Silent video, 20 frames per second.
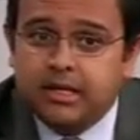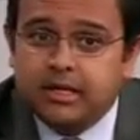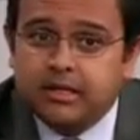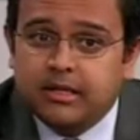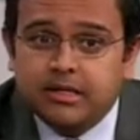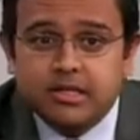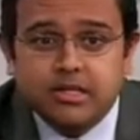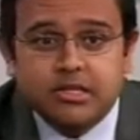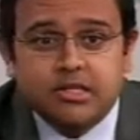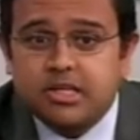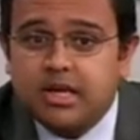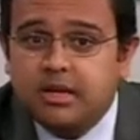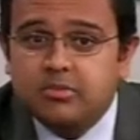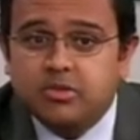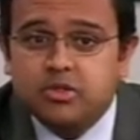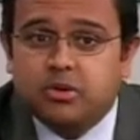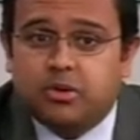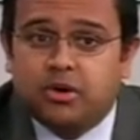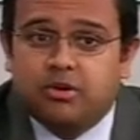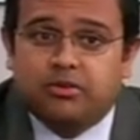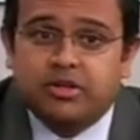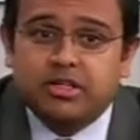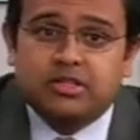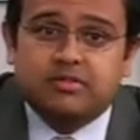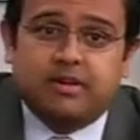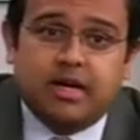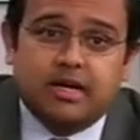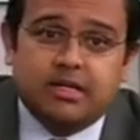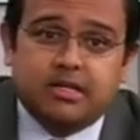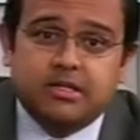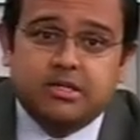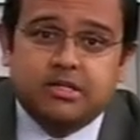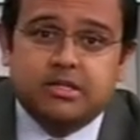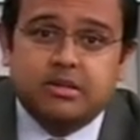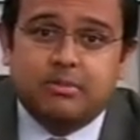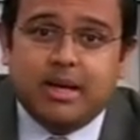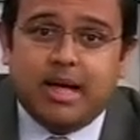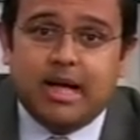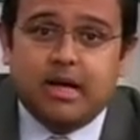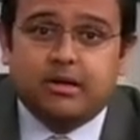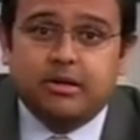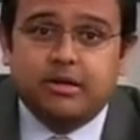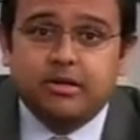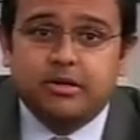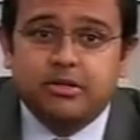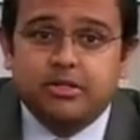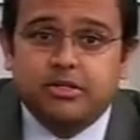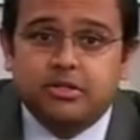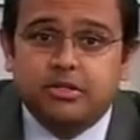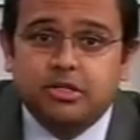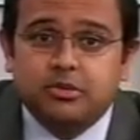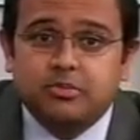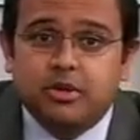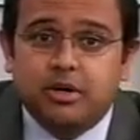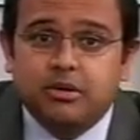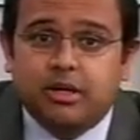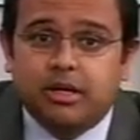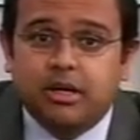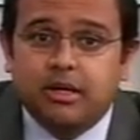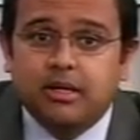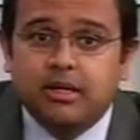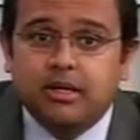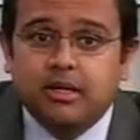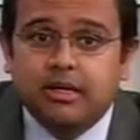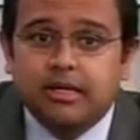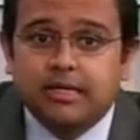there's the same sort of risk factors. Tobacco use or smoking.